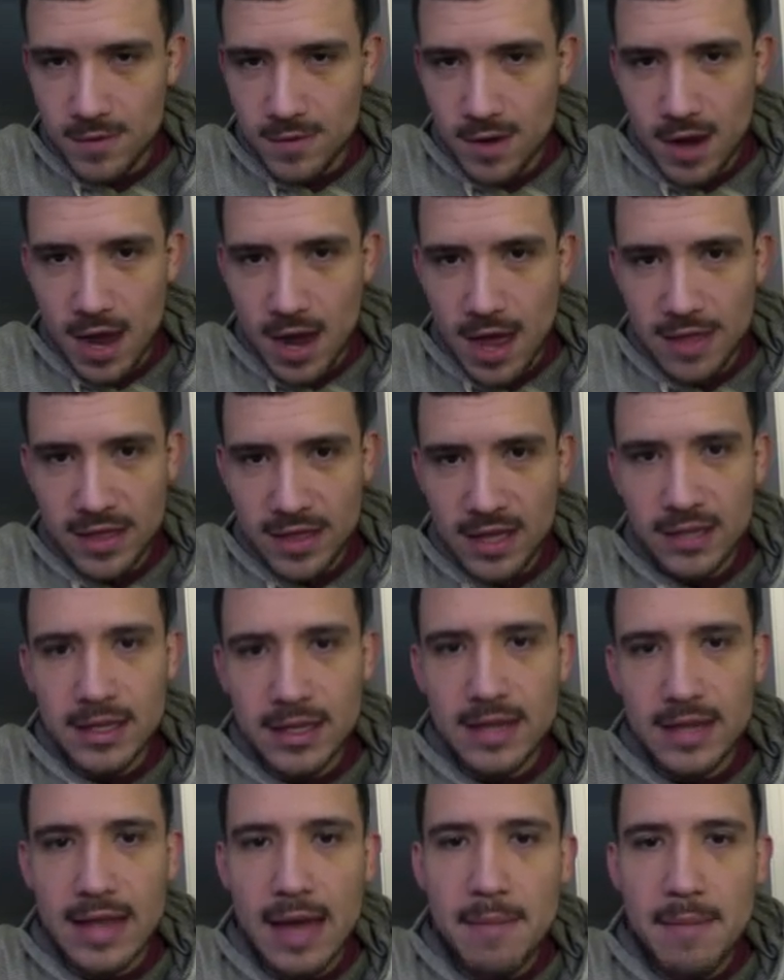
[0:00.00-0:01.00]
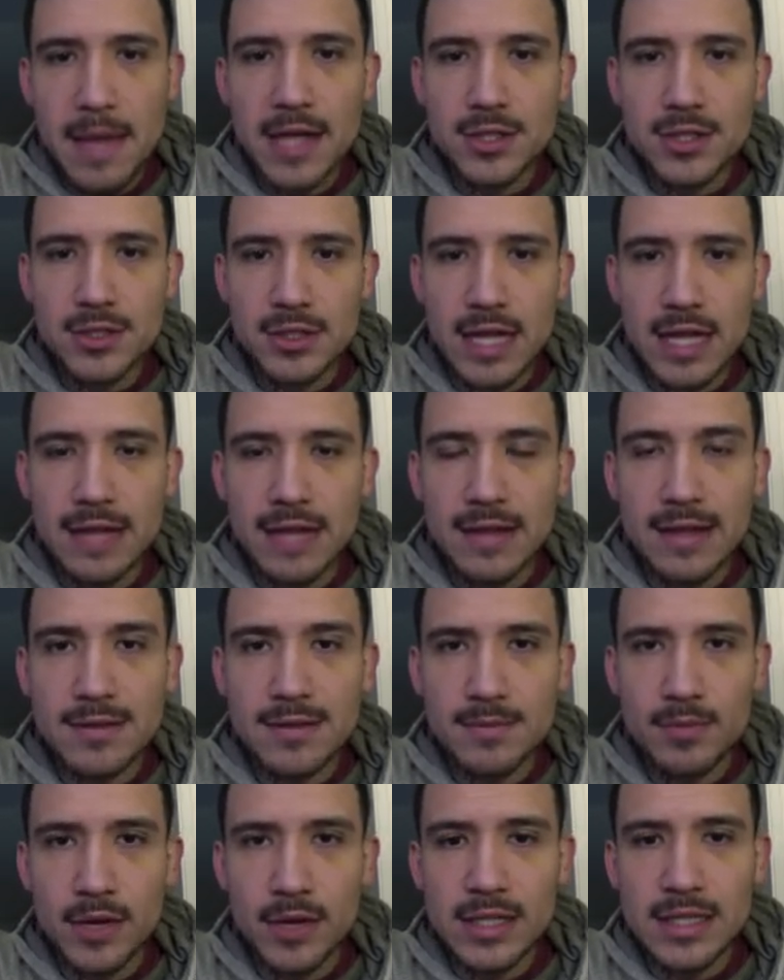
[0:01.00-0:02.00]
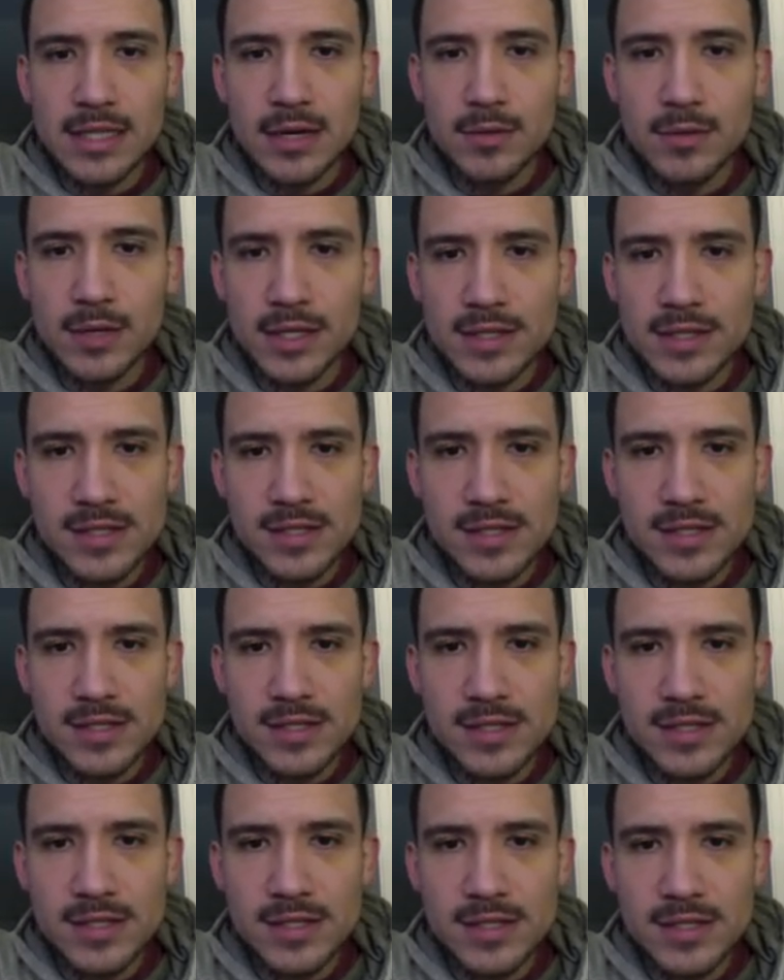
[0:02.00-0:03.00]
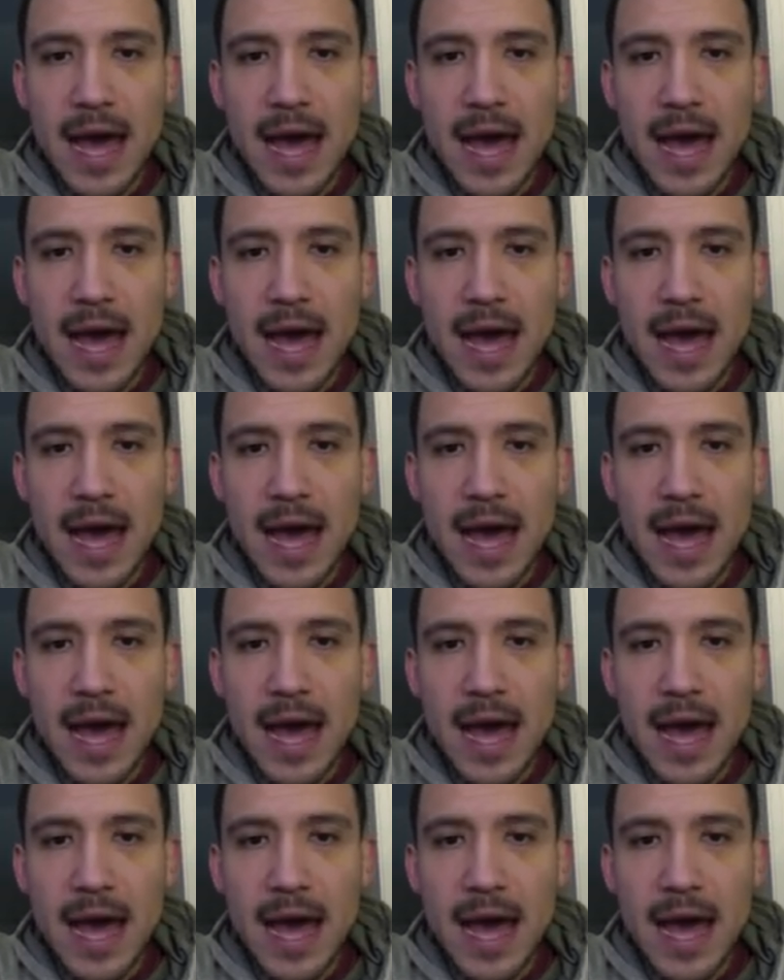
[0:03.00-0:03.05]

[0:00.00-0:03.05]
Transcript: I think that that match that that breakdown really sums it up.